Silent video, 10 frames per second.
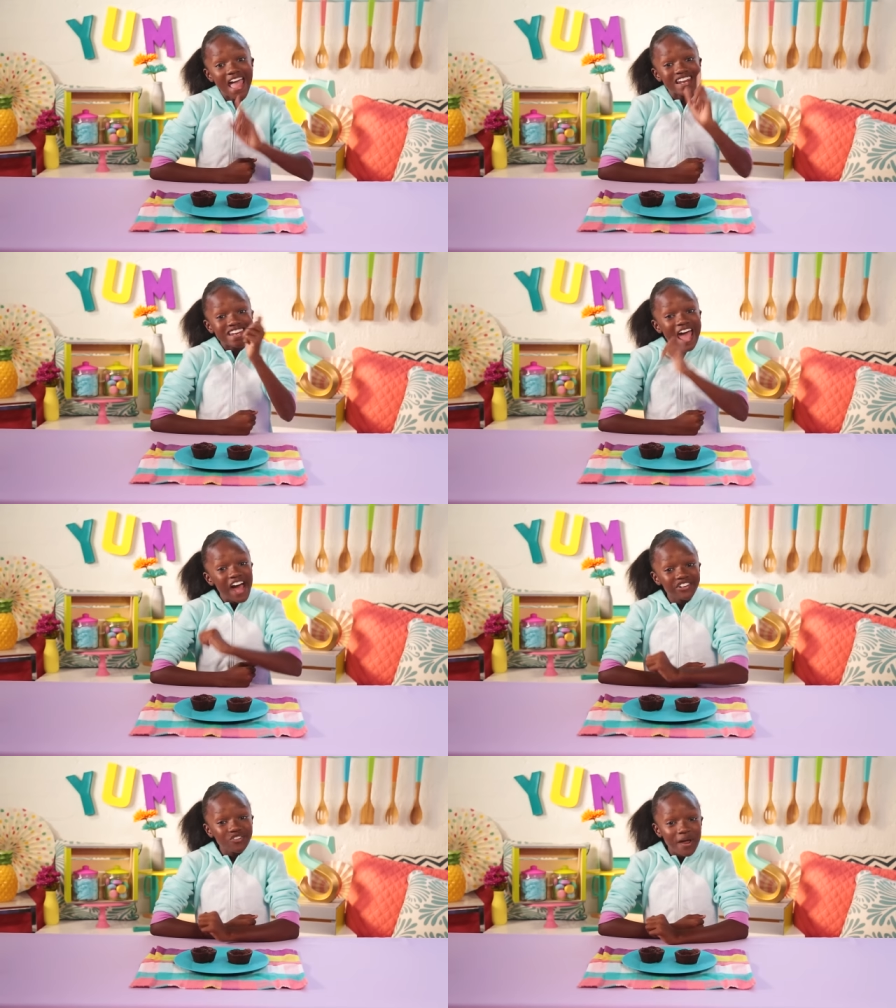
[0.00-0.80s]
And
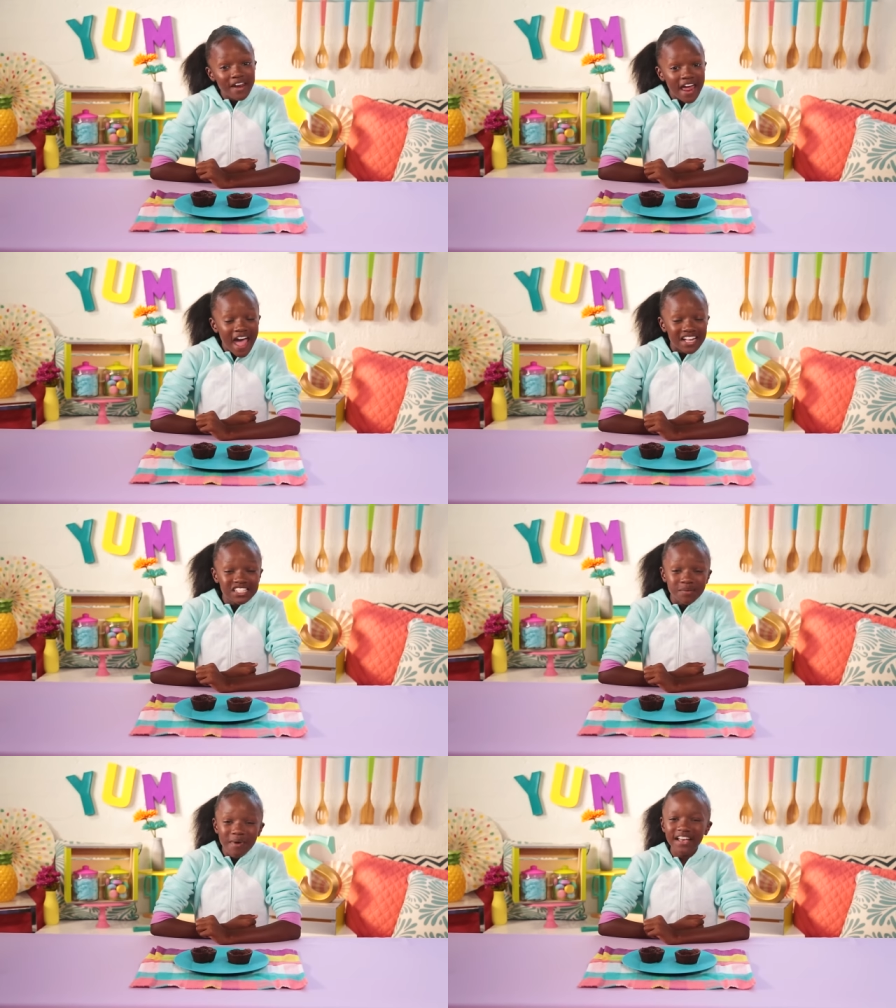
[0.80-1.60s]
now you're ready to add
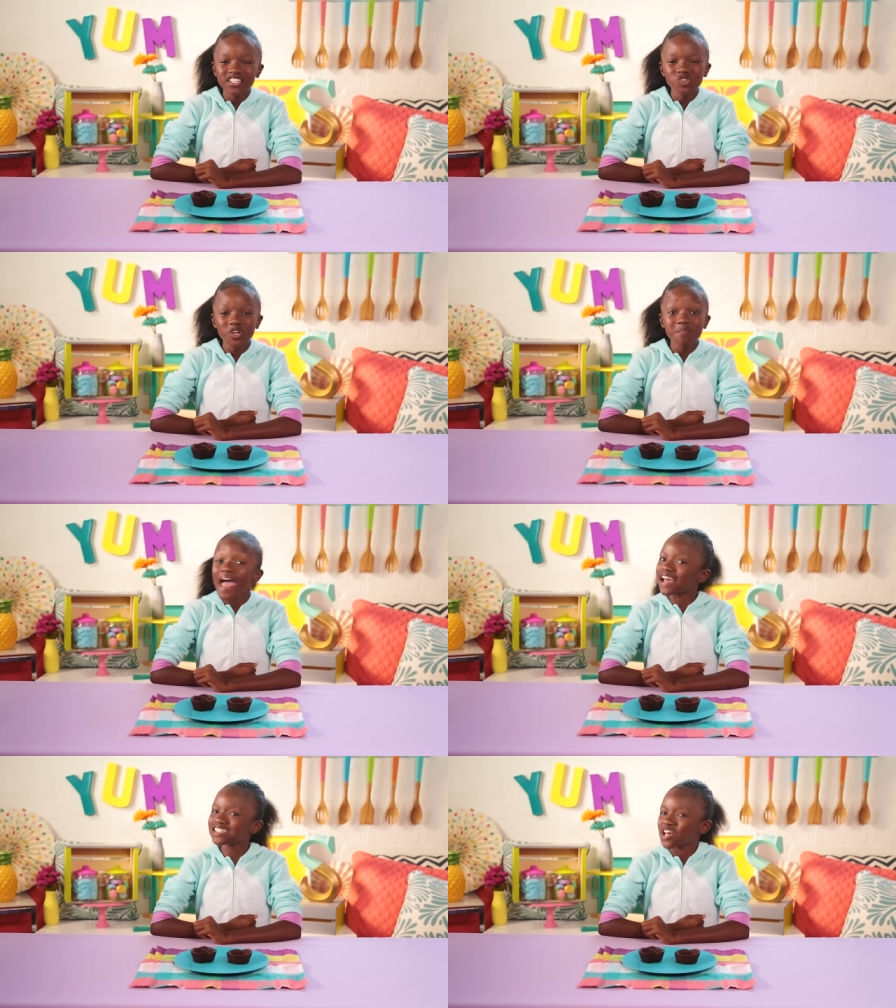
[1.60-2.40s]
some ice cream
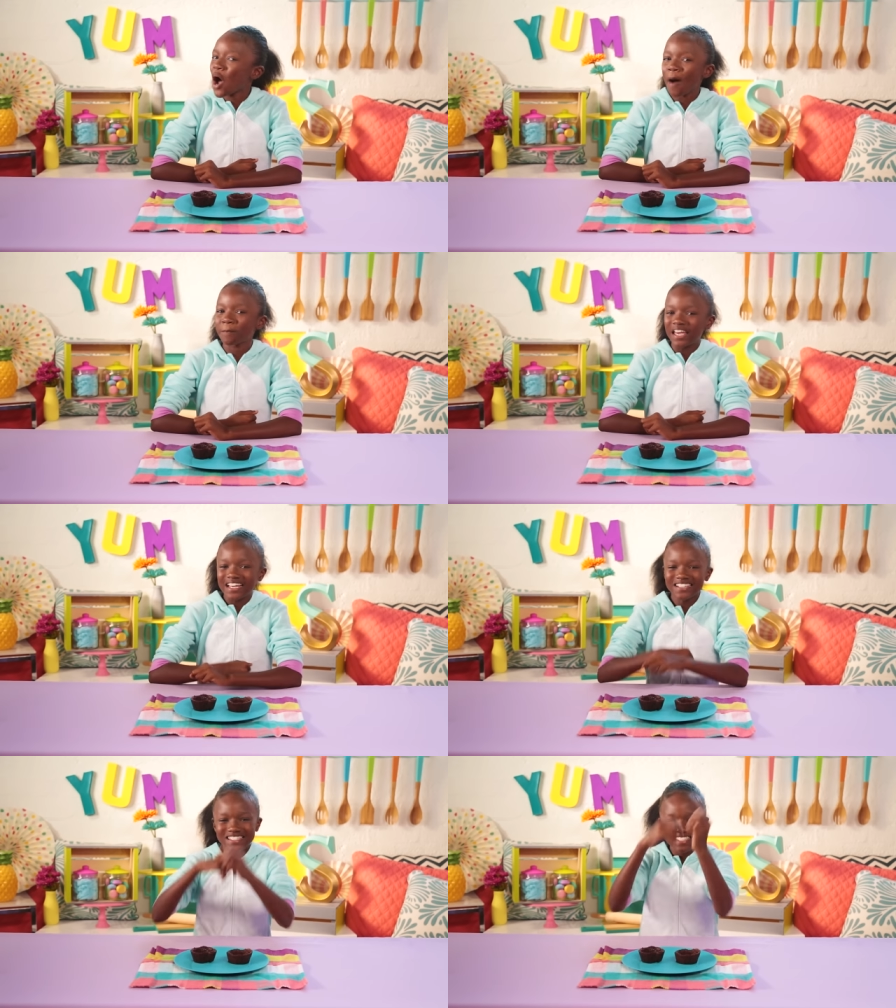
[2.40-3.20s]
and
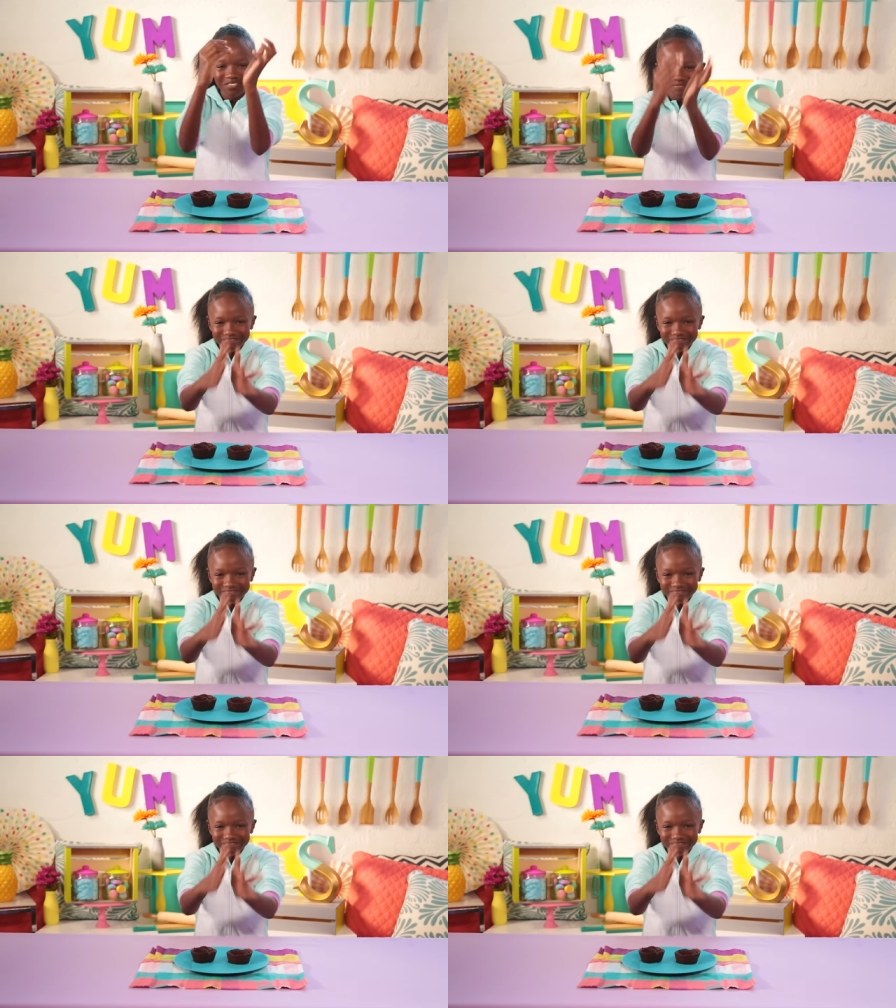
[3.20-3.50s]
toppings.